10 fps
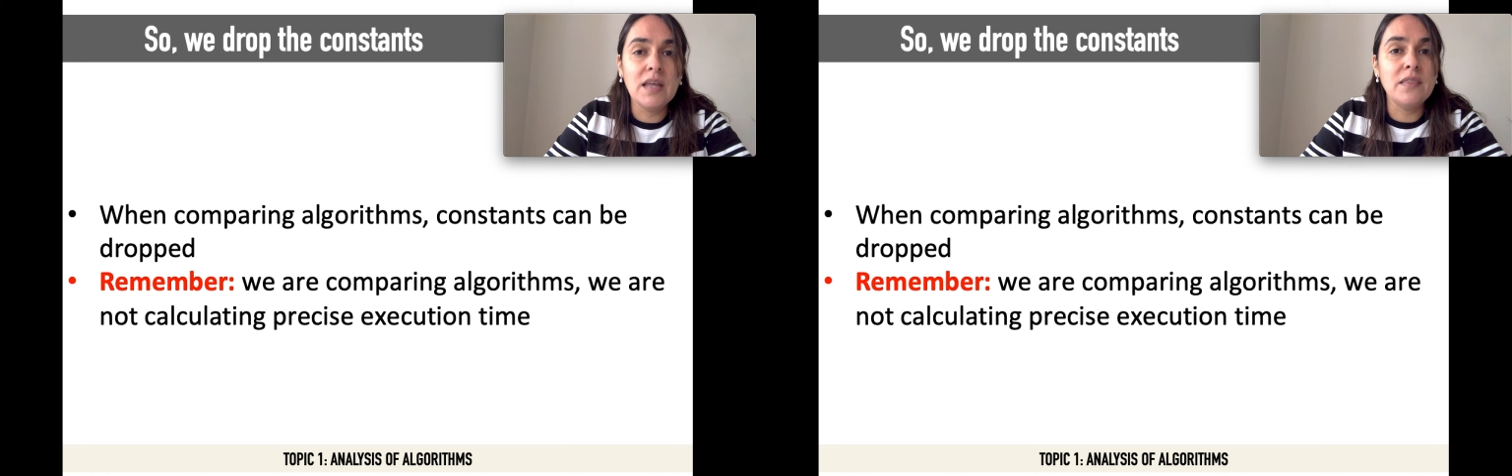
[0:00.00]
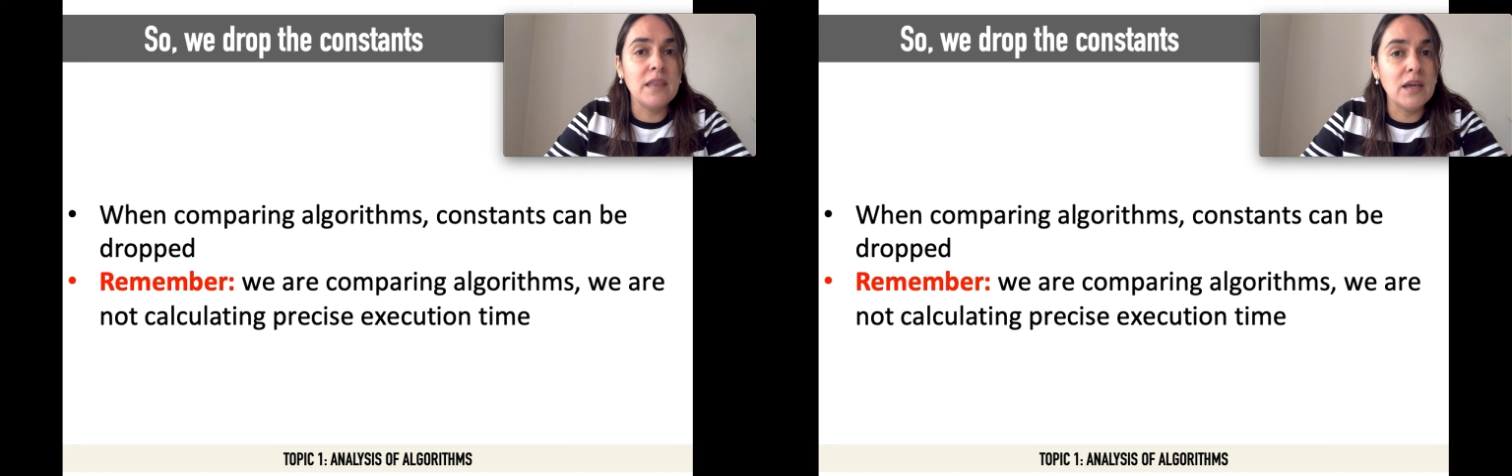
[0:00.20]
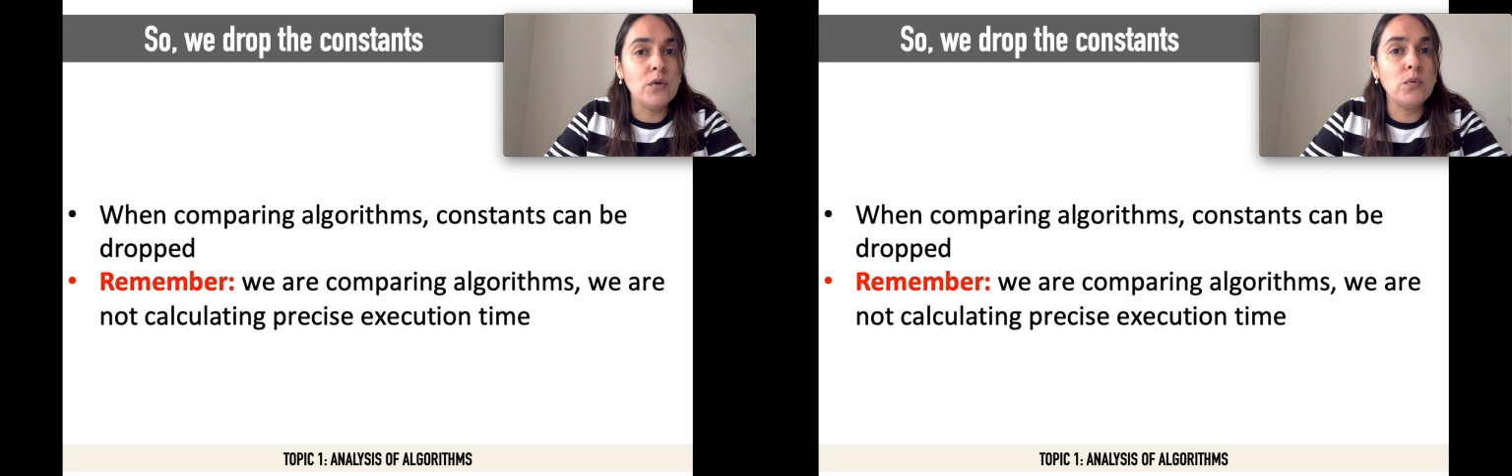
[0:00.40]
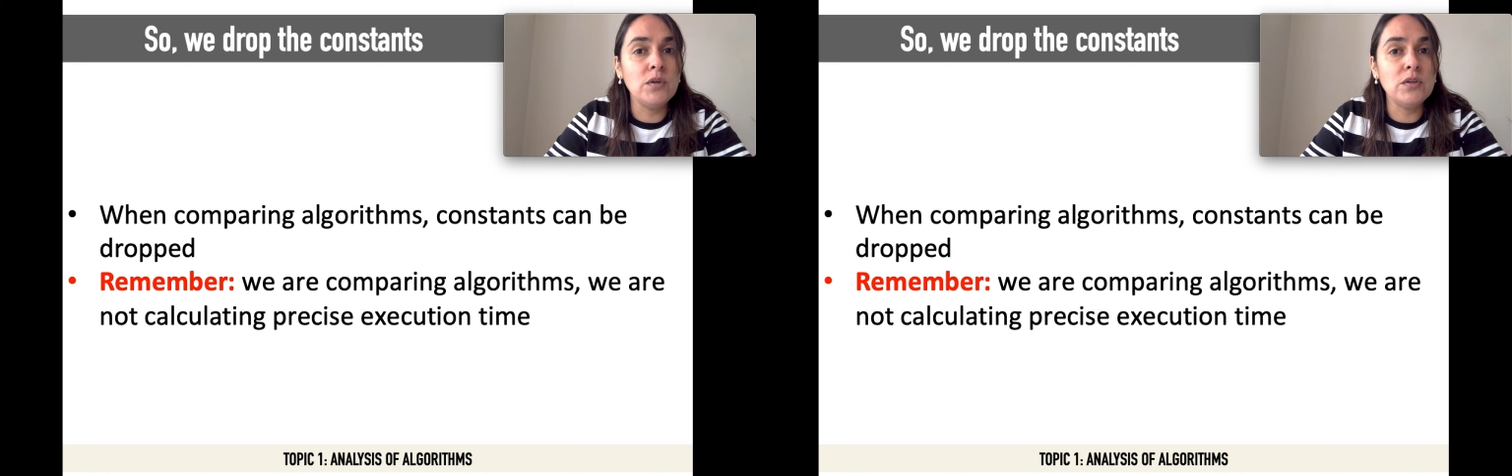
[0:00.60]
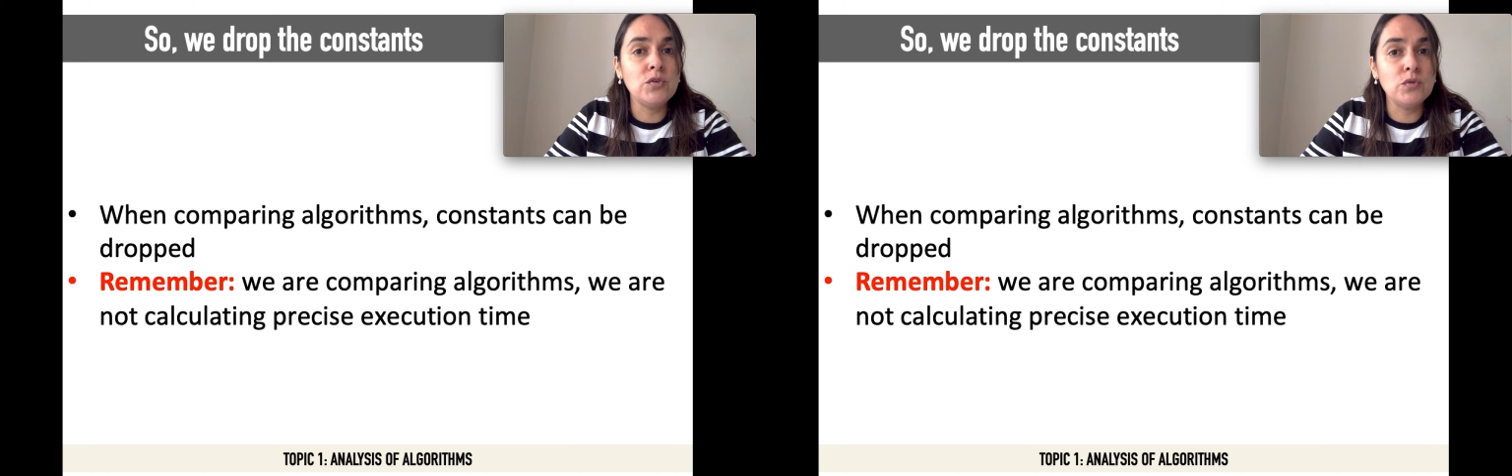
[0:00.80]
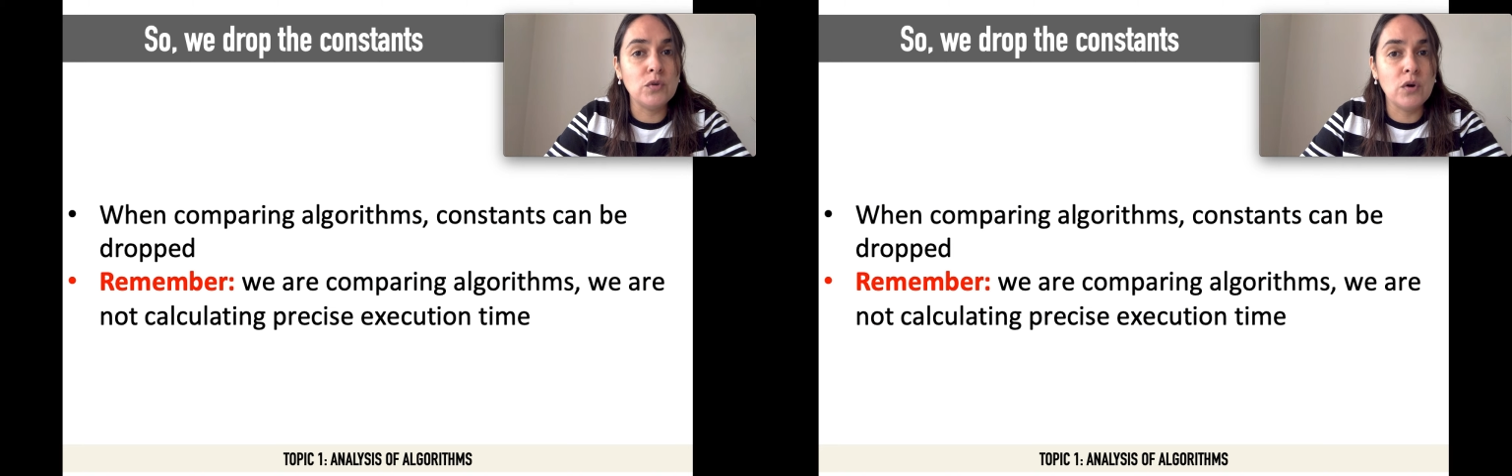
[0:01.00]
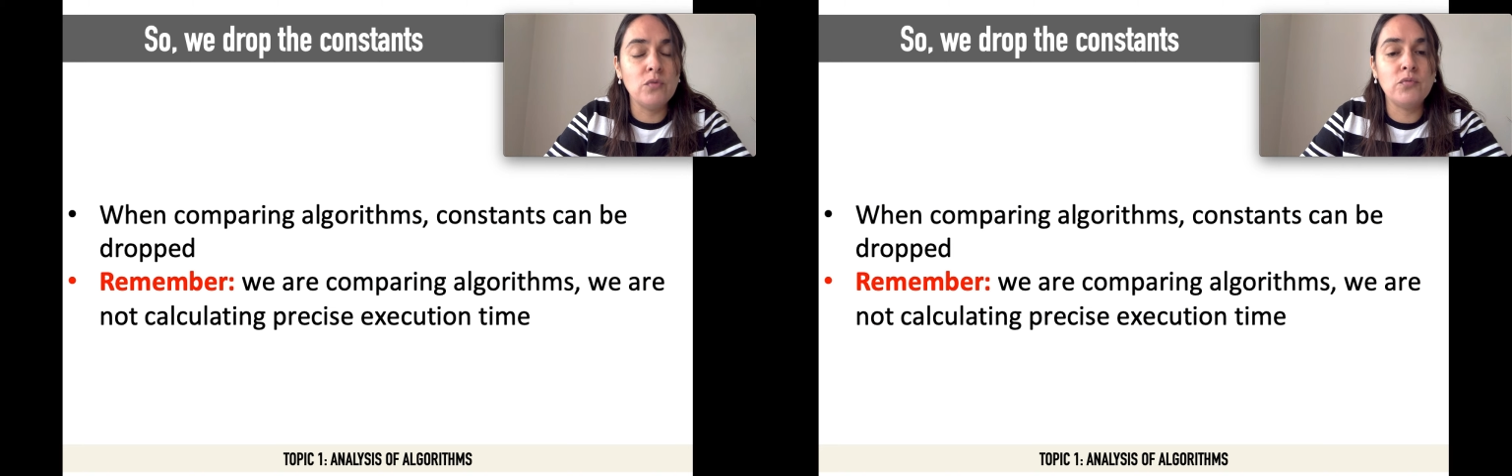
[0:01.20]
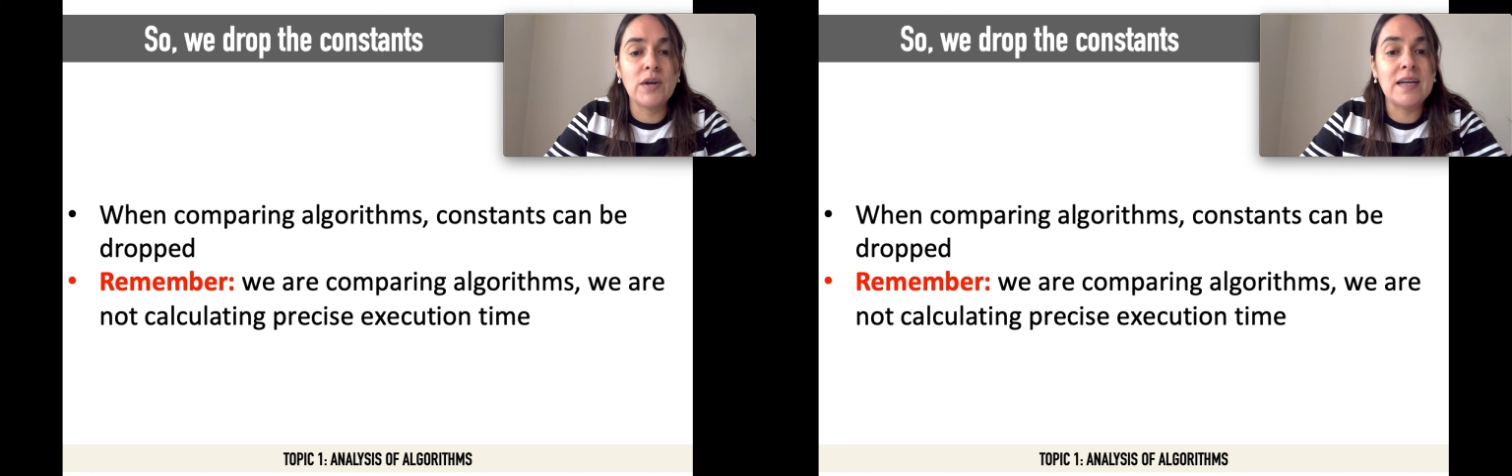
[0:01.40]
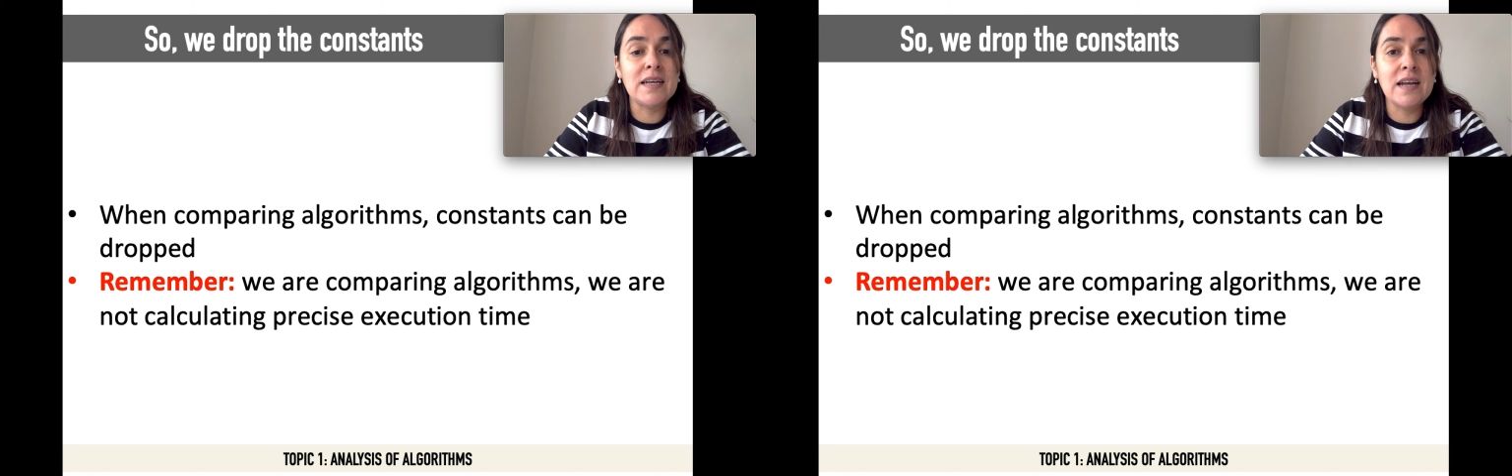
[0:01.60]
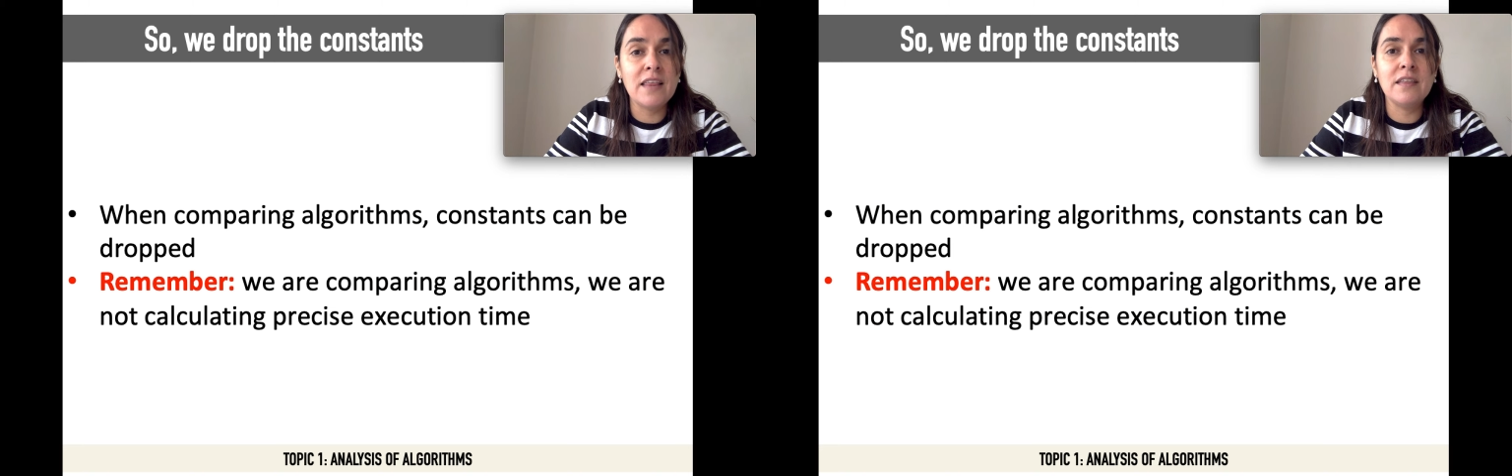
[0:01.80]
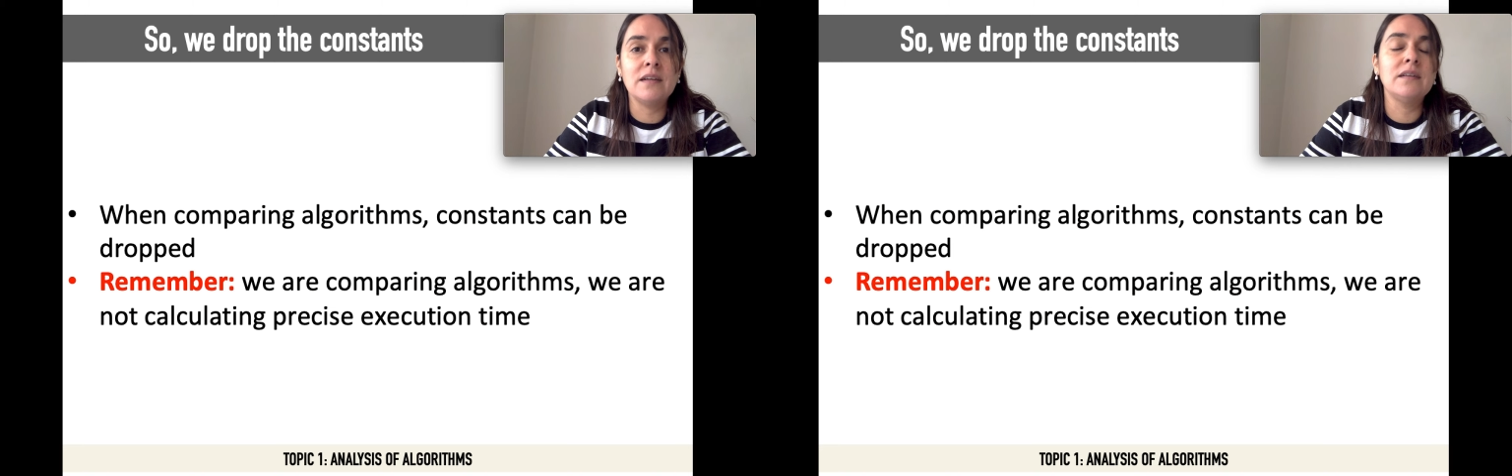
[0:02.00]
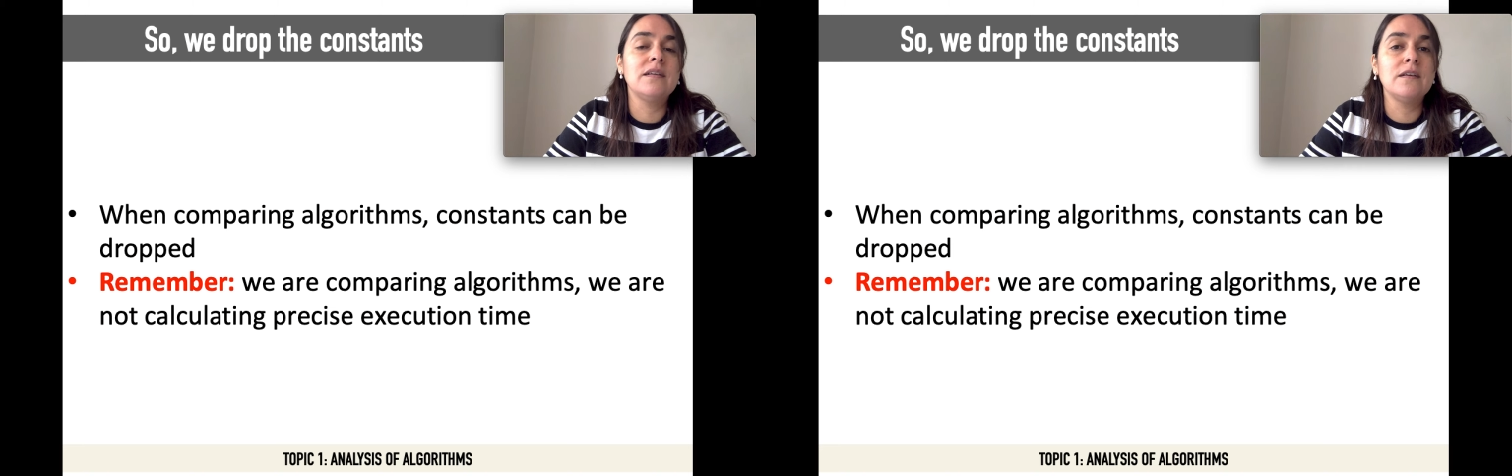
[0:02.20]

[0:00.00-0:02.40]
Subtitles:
then we should go for another